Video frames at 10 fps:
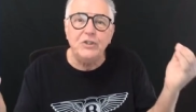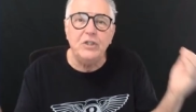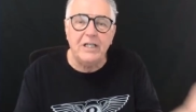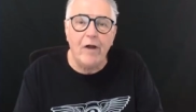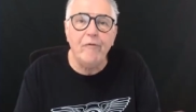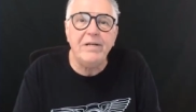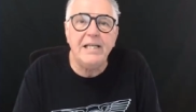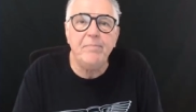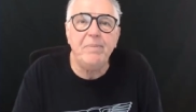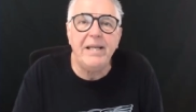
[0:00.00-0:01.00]

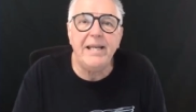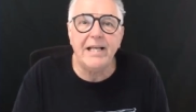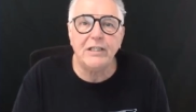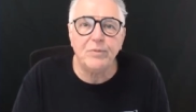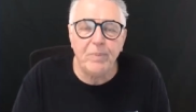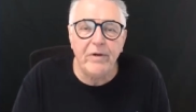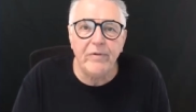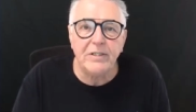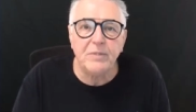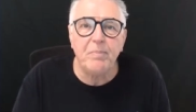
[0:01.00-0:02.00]
currently being
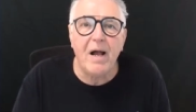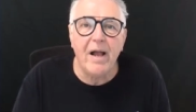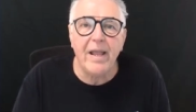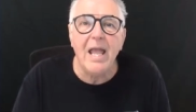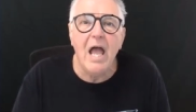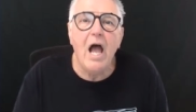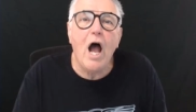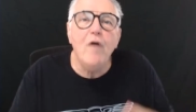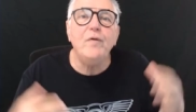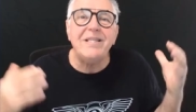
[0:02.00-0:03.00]
experienced by
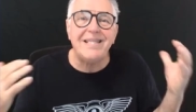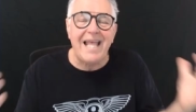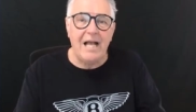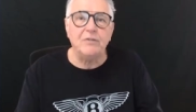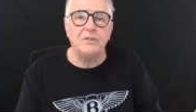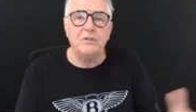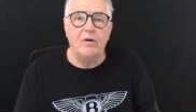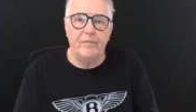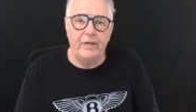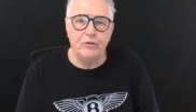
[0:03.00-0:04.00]
over a thousand
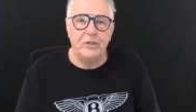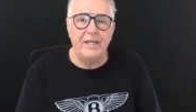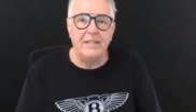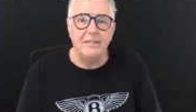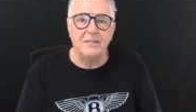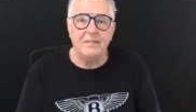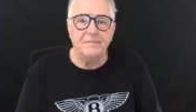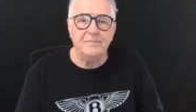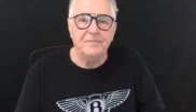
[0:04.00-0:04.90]
of our traders.